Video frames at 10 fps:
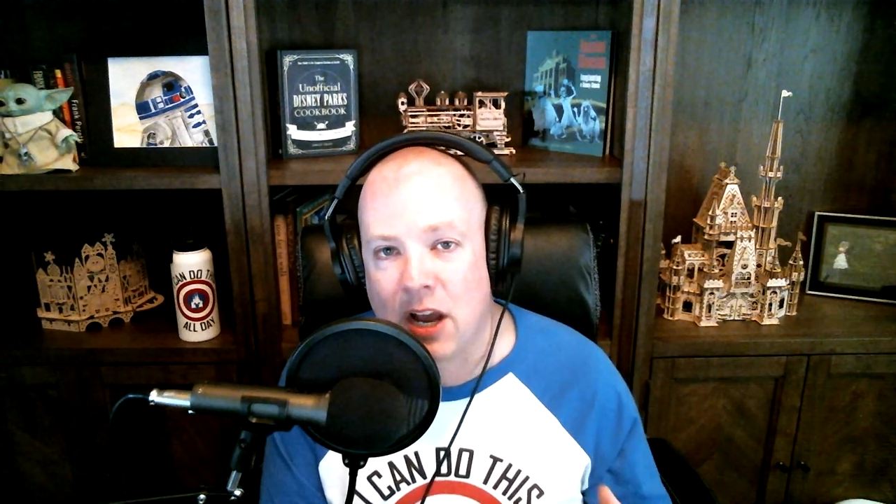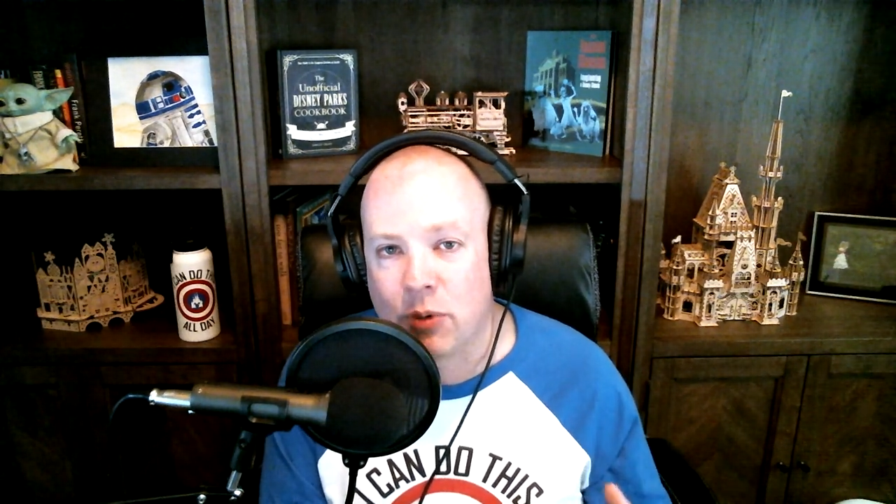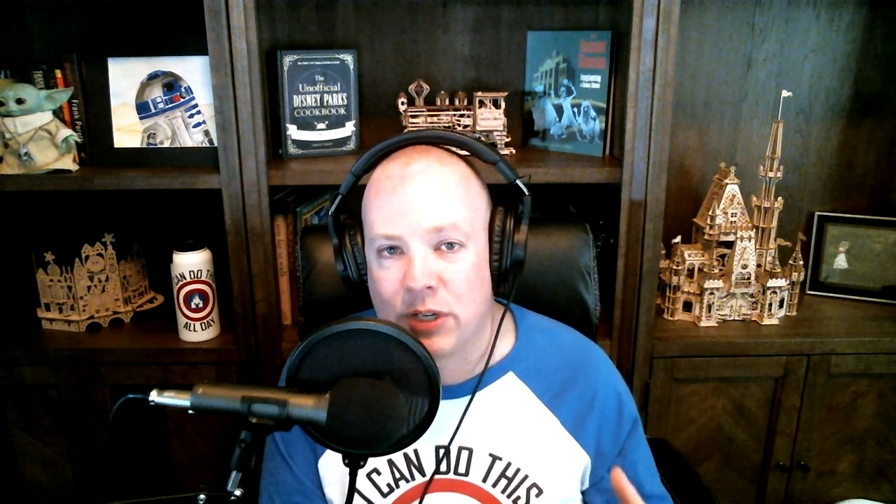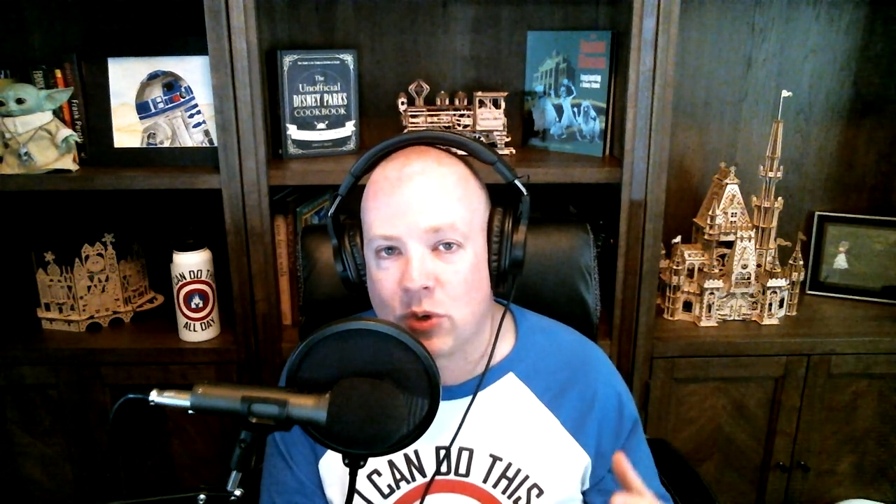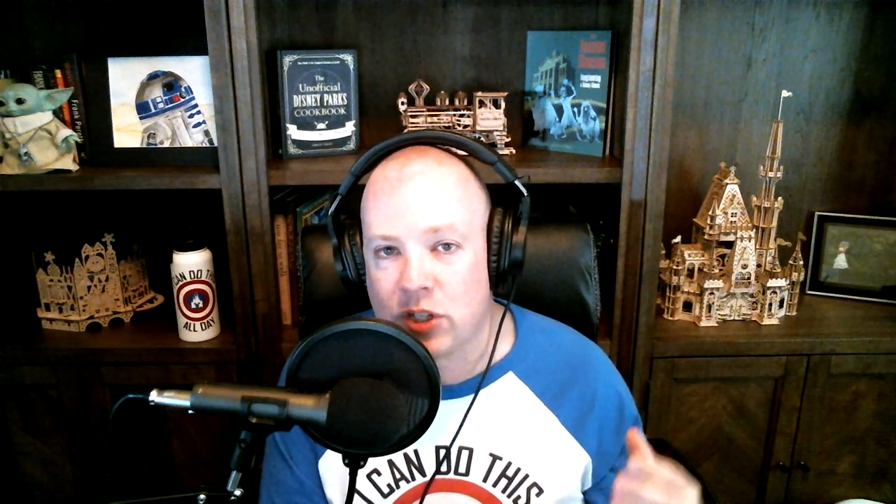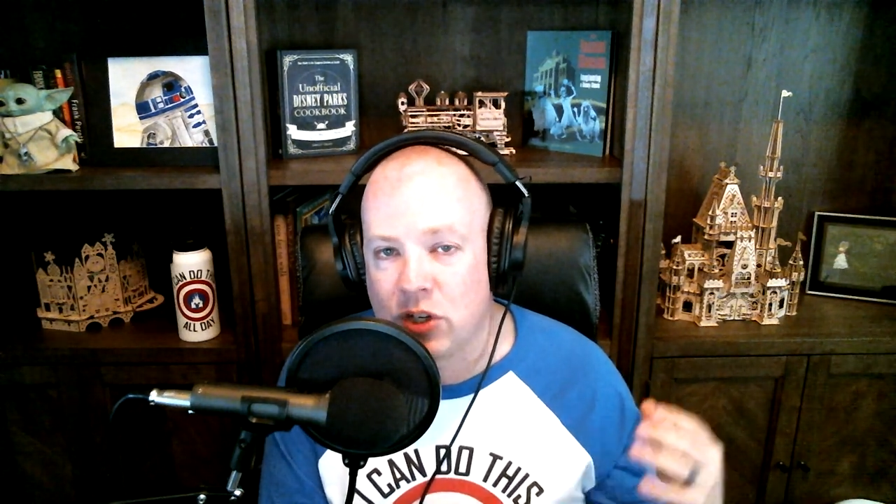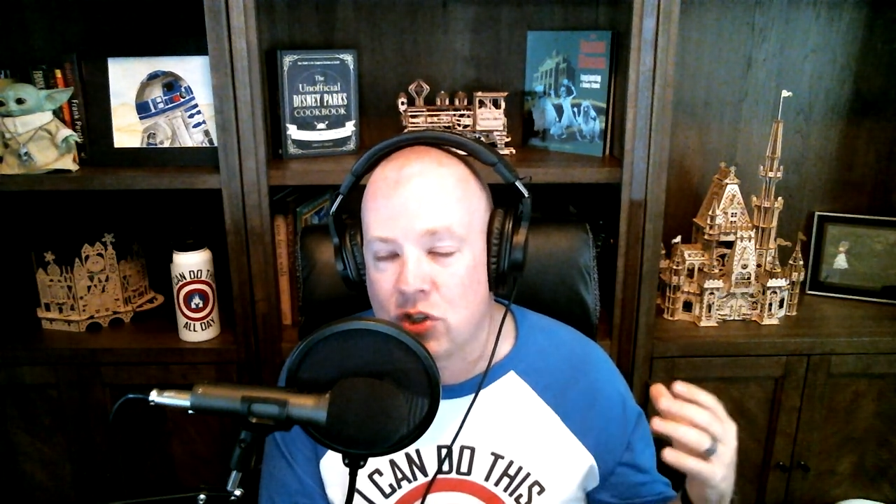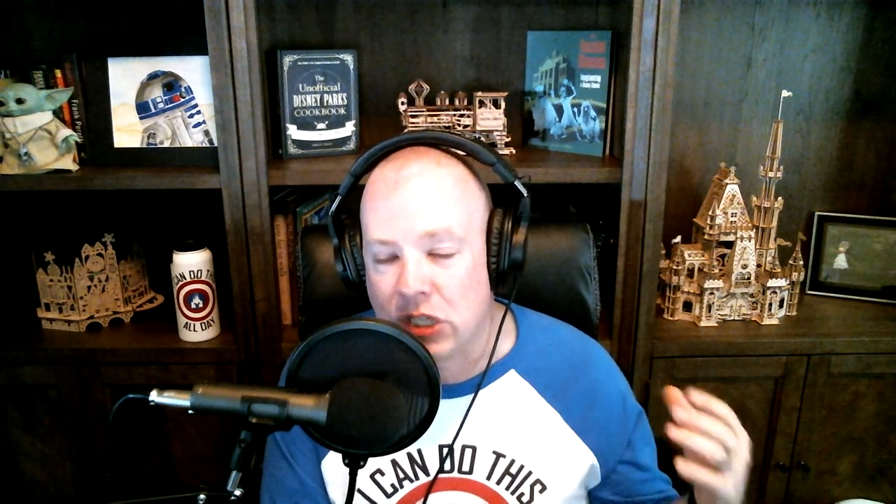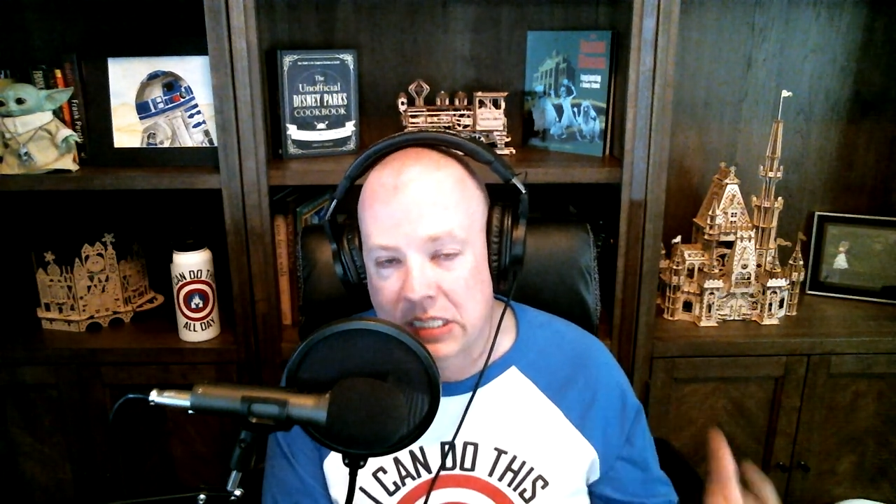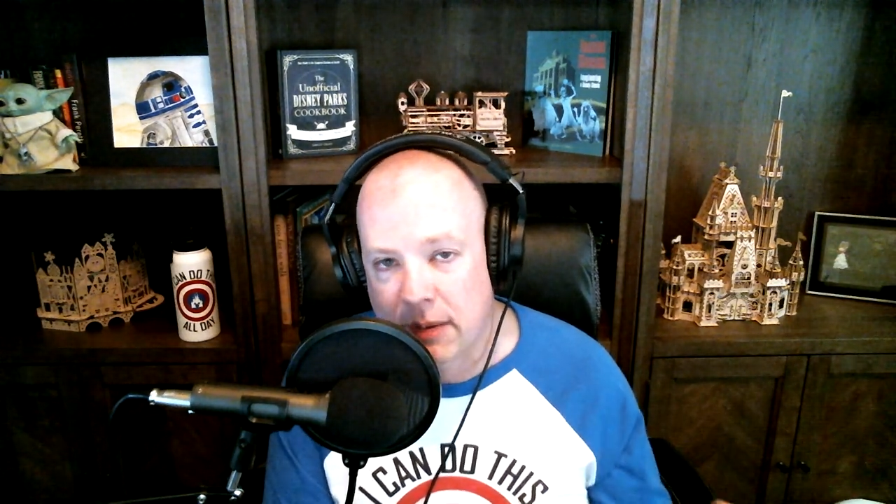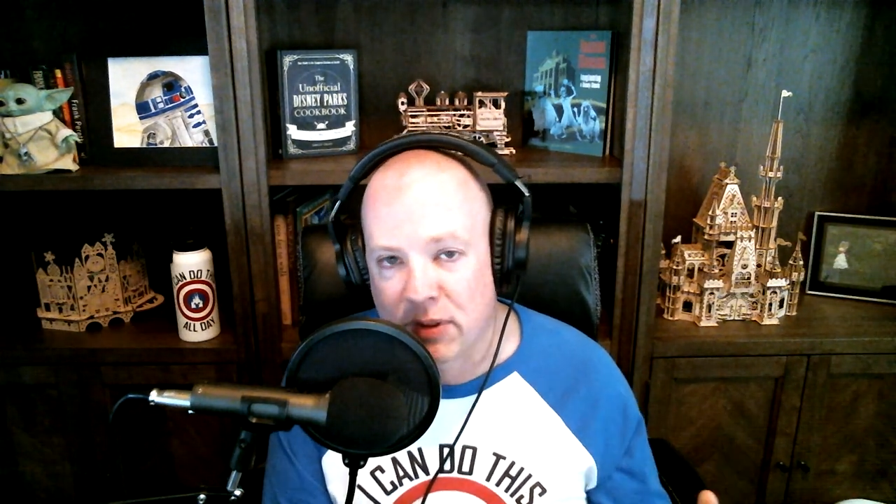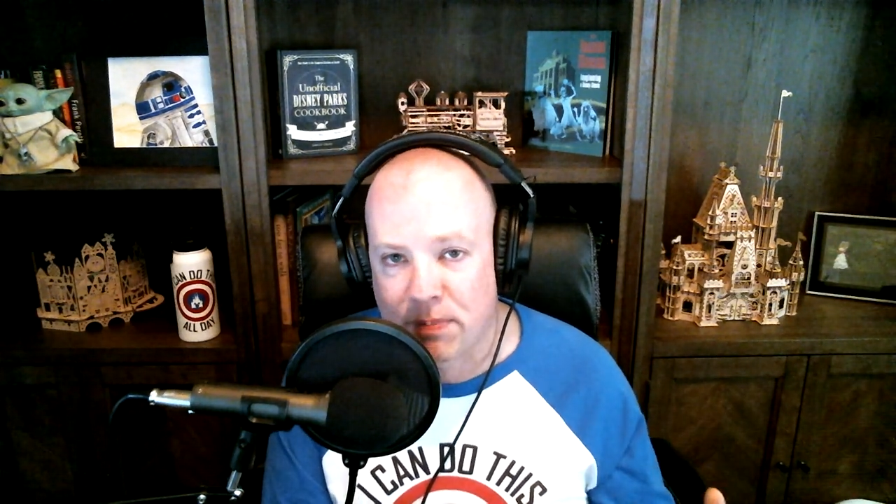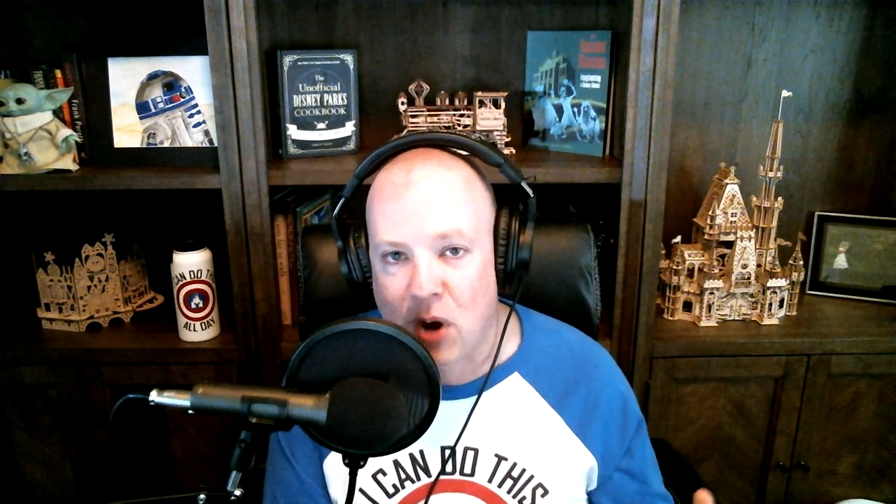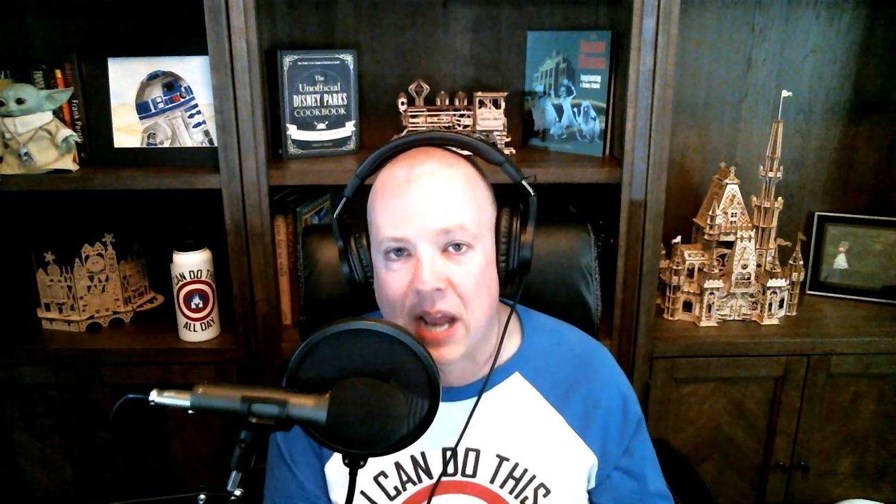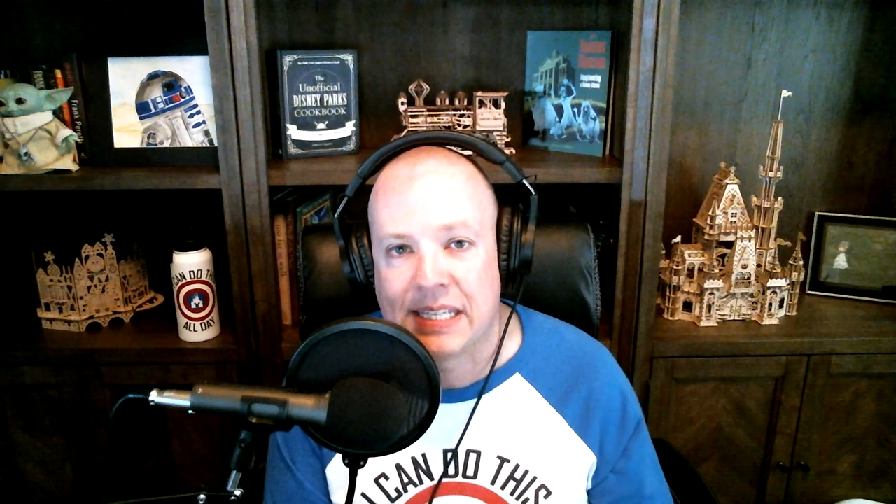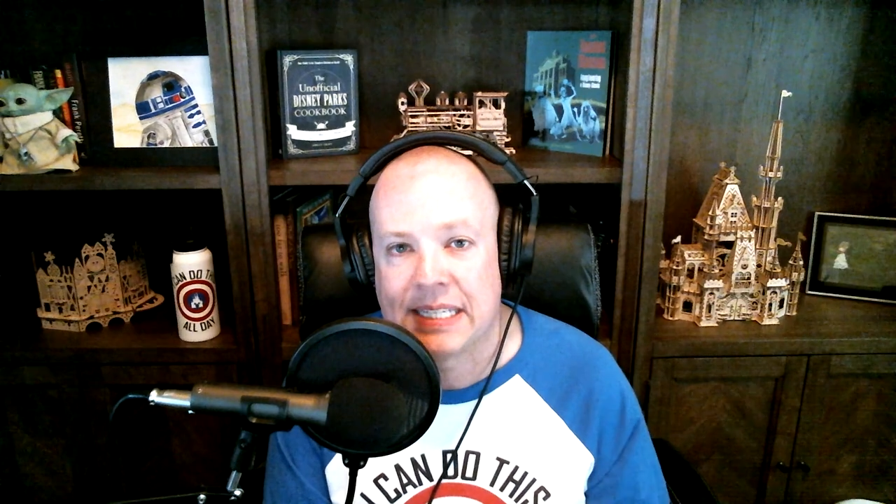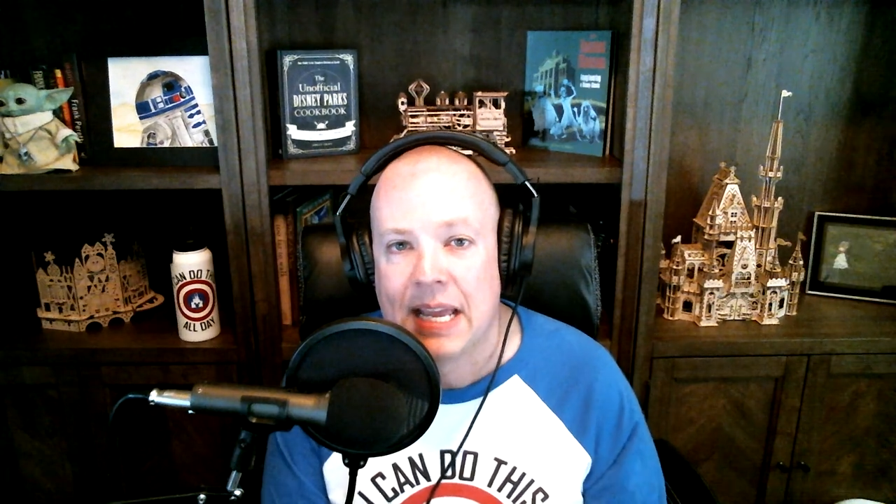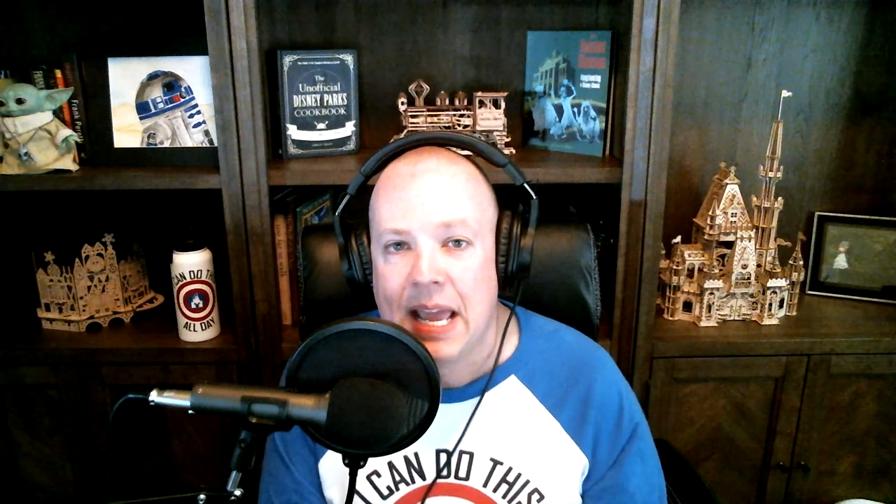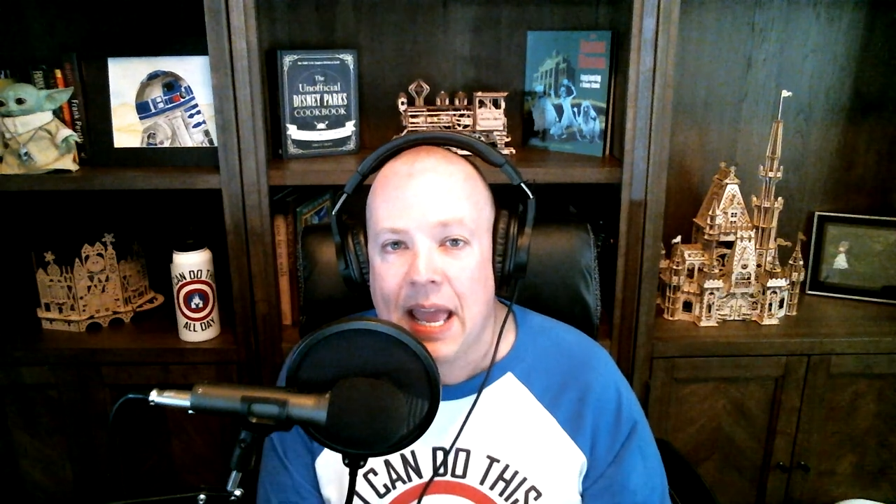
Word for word: on resorts usually double the price,